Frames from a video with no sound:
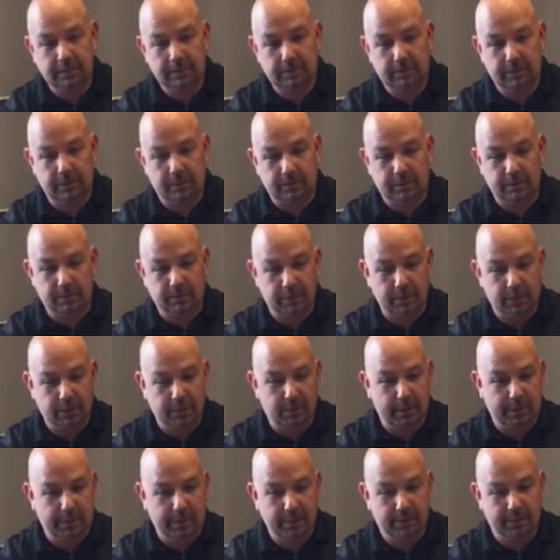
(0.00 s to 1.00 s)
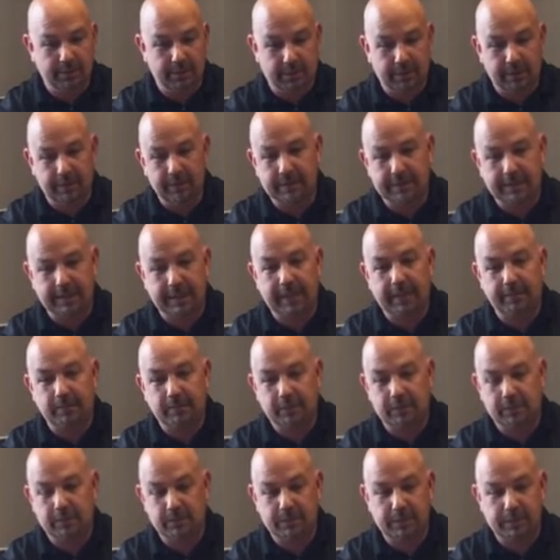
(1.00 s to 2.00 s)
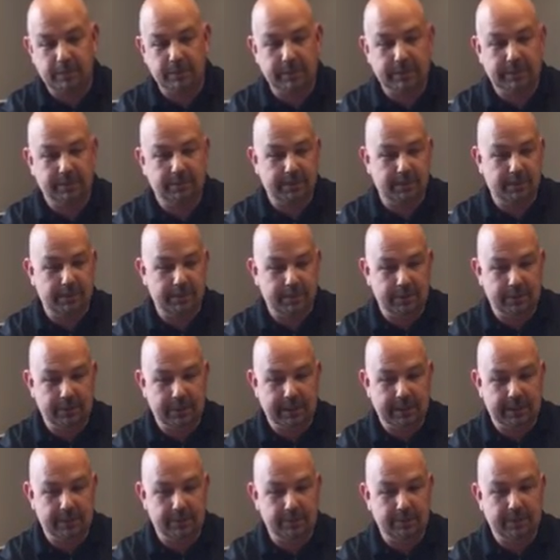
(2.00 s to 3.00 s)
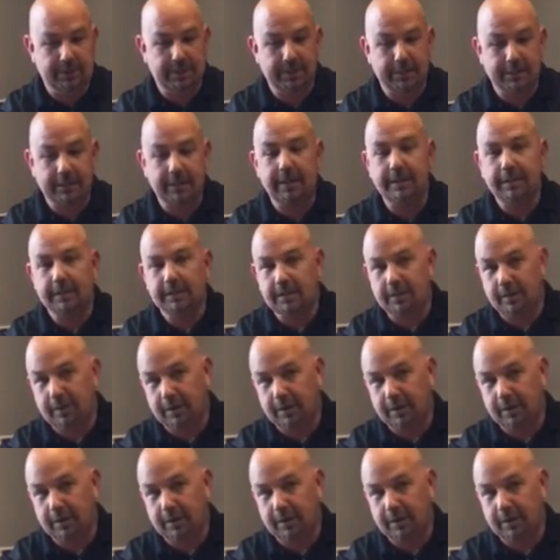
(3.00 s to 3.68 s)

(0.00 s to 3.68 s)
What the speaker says: So when we're going over all the options, we do let them know that you can't do it on an a la